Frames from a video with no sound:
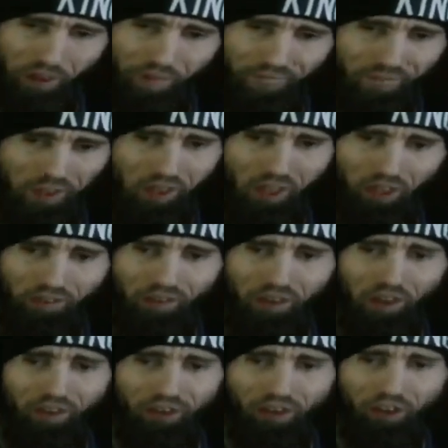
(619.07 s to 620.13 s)
because of
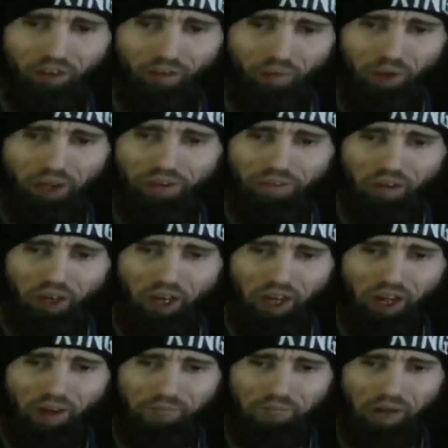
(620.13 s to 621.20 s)
the situation and
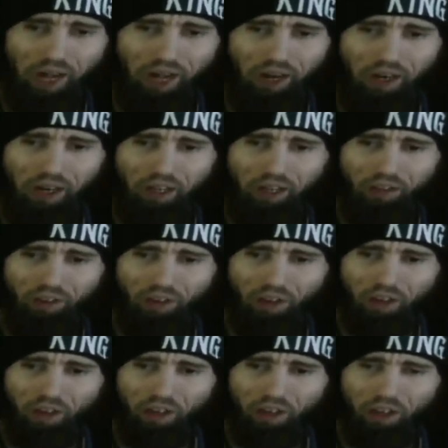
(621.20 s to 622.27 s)
how bad it is,
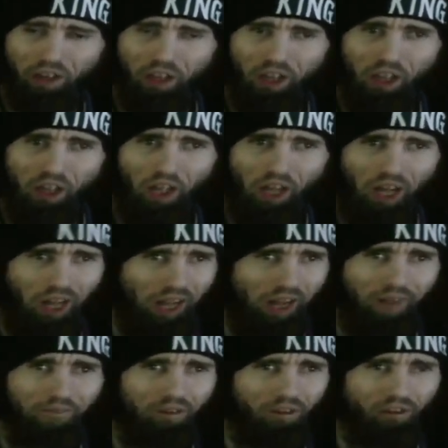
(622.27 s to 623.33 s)
I
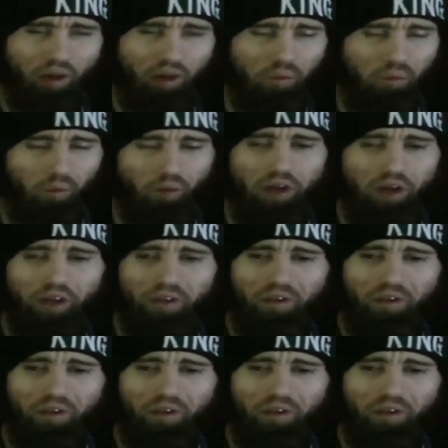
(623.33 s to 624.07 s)
have to step away.